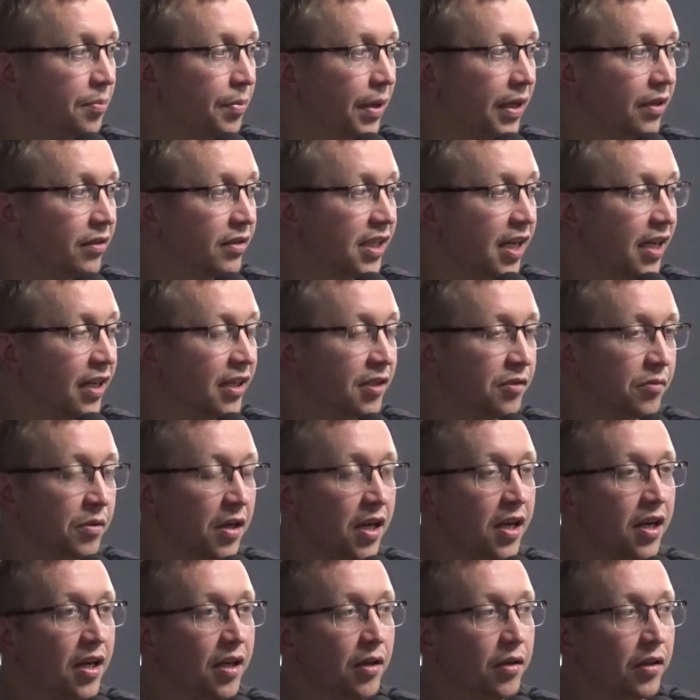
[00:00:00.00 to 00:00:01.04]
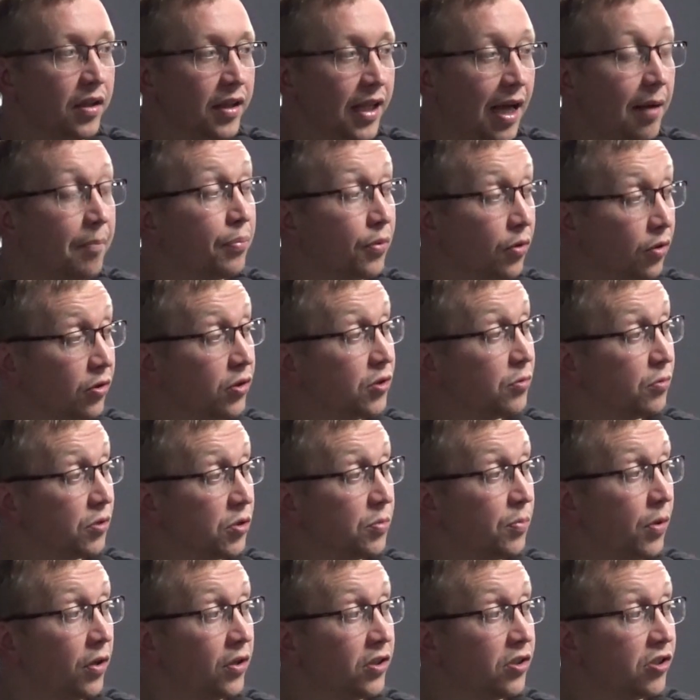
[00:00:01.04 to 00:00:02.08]
belter, because Ladbrokes were
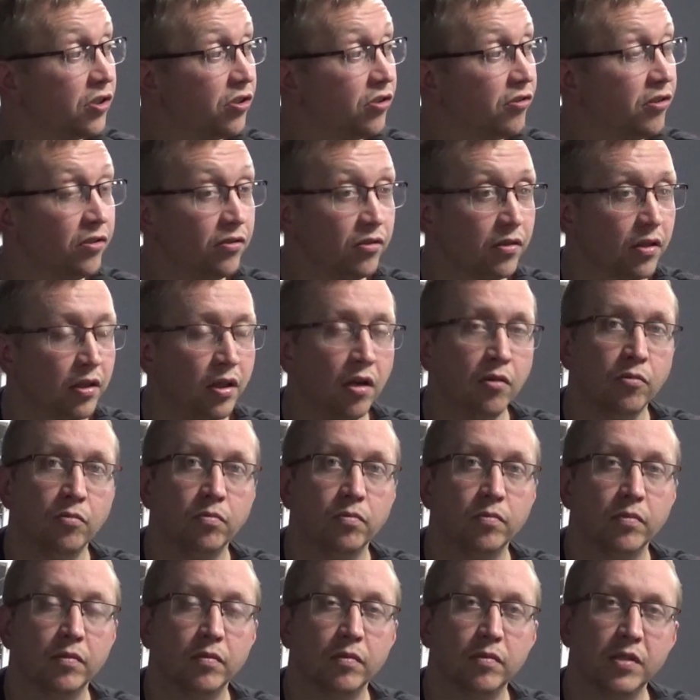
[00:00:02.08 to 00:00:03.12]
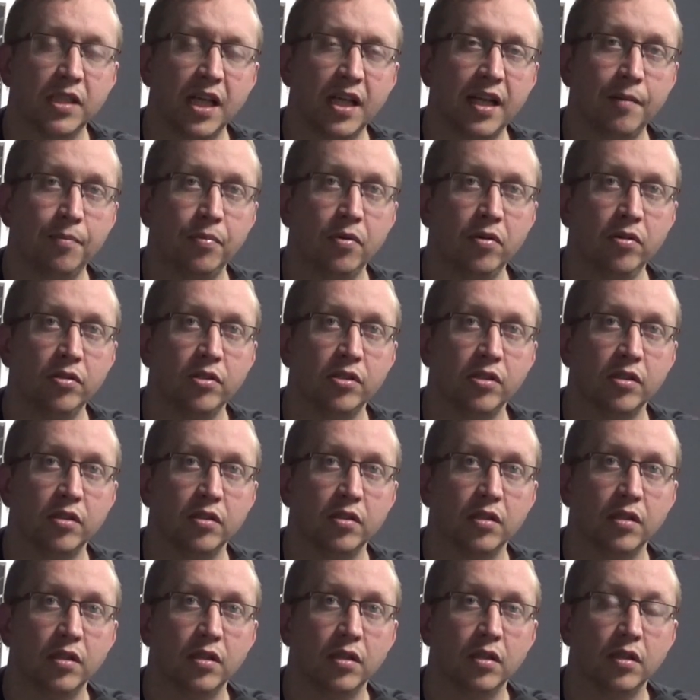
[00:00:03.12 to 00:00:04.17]
sponsoring. No, was that Ladbrokes?
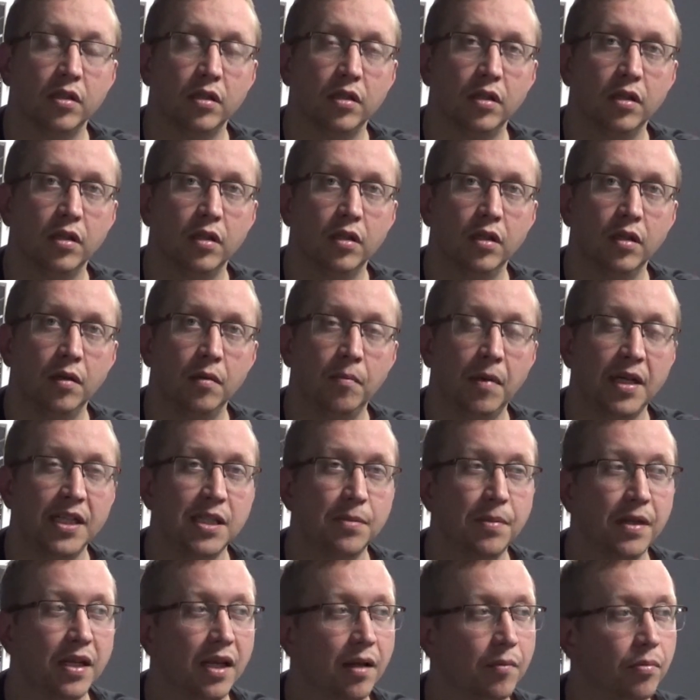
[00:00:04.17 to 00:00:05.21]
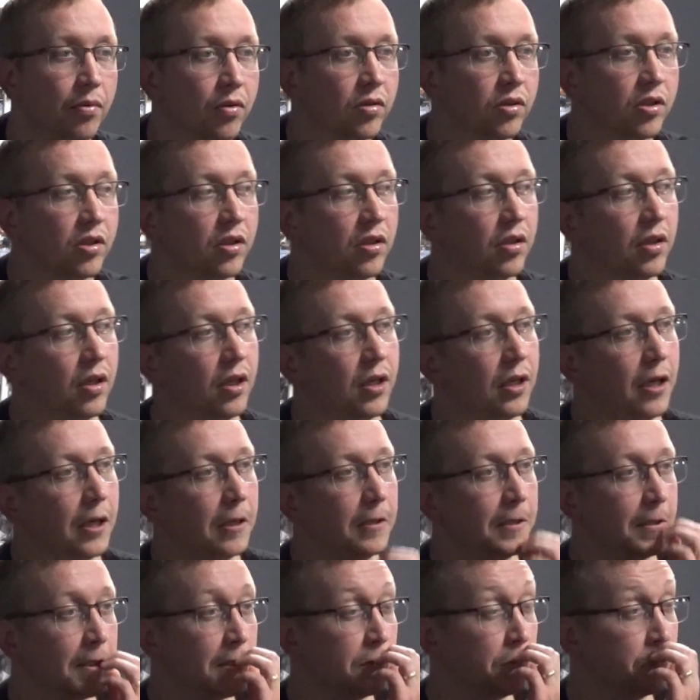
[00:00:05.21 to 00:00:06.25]
Might have been Ladbrokes.
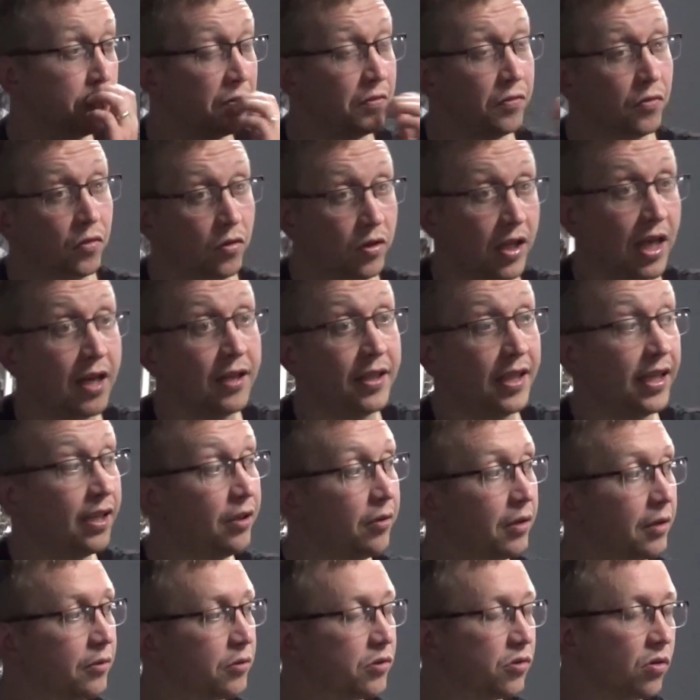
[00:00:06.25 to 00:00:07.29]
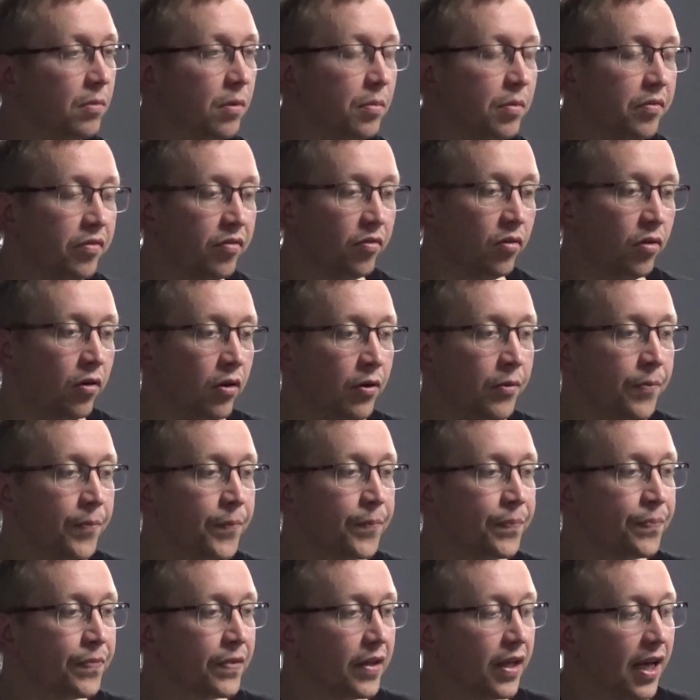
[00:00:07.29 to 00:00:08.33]
This was before that deal, though, summer before.
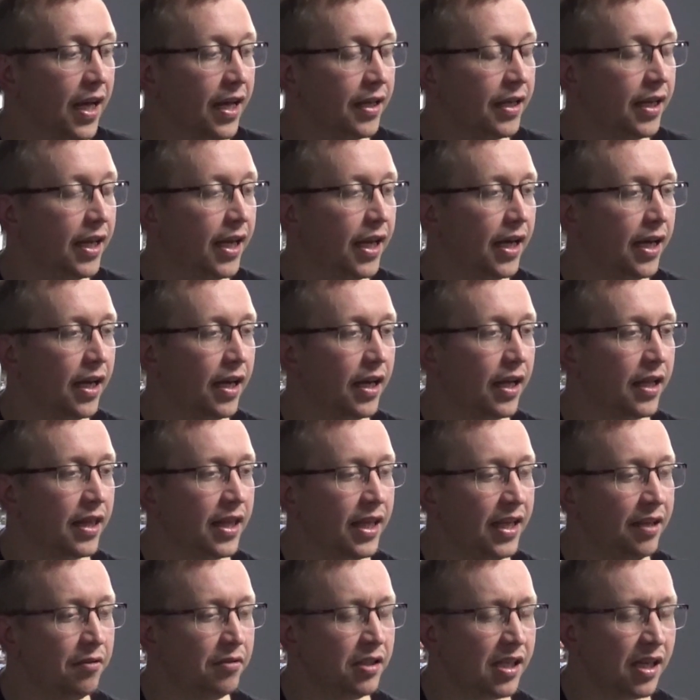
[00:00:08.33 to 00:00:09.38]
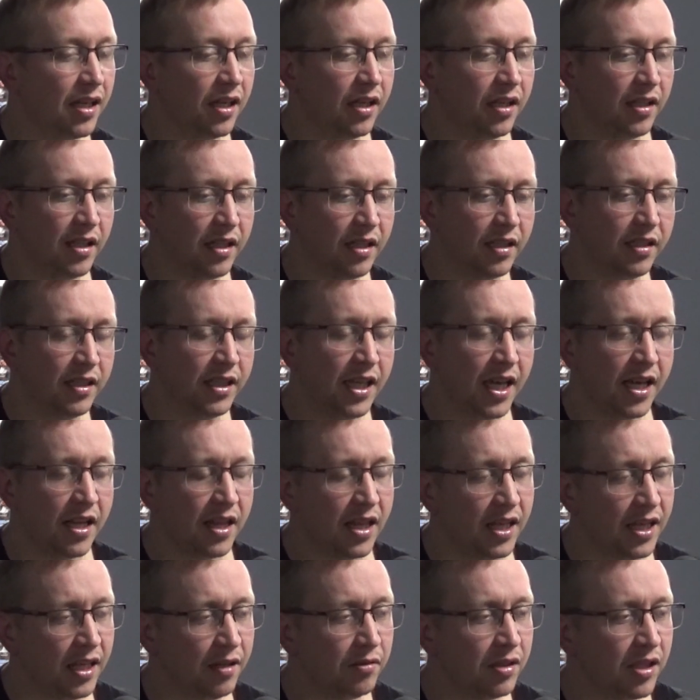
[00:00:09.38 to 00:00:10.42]
And I think it was
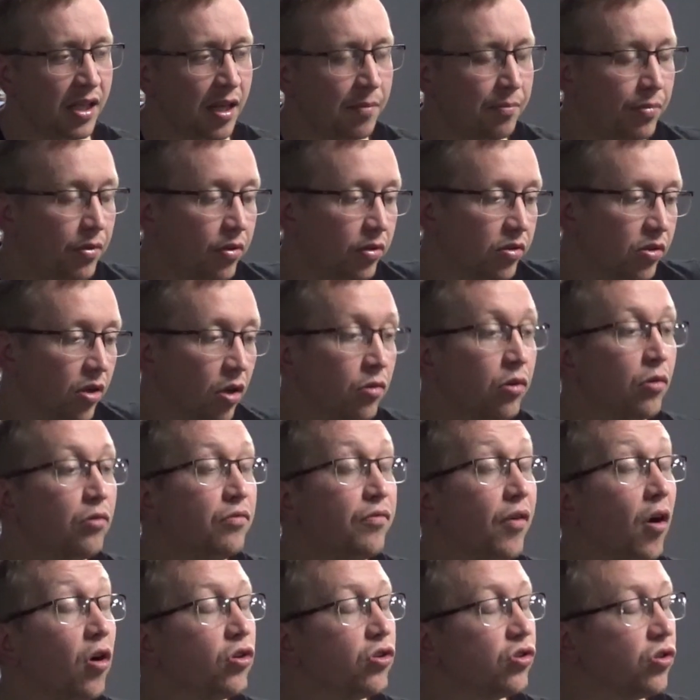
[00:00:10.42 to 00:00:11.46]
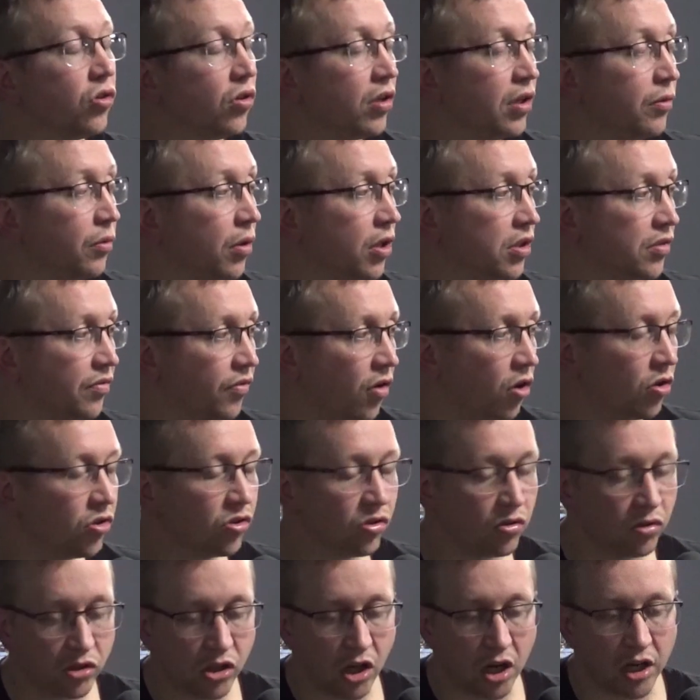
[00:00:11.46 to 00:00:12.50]
Ladbrokes. Oh no,
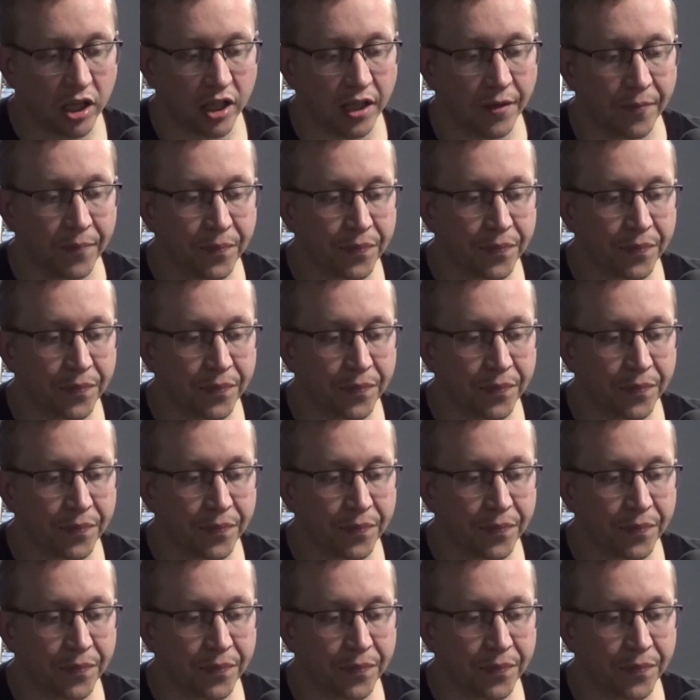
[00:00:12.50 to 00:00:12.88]
Vauxhall, sorry.